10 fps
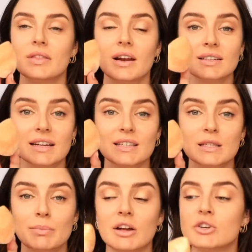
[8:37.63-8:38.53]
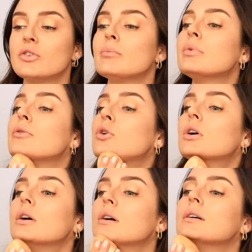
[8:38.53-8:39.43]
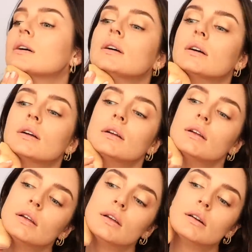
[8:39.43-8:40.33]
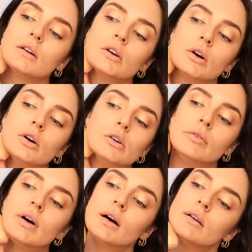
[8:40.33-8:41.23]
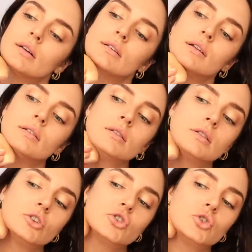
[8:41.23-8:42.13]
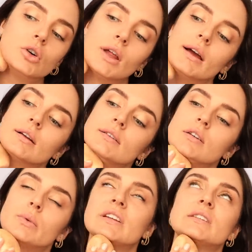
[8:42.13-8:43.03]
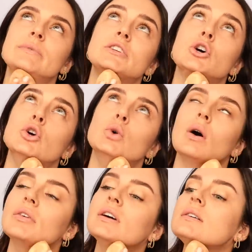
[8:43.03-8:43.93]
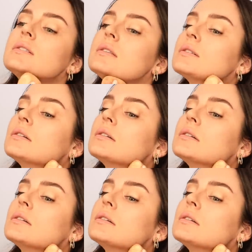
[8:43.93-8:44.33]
Then I'll take the sponge from before and I'll go over the jawline because I don't want it to be too obvious.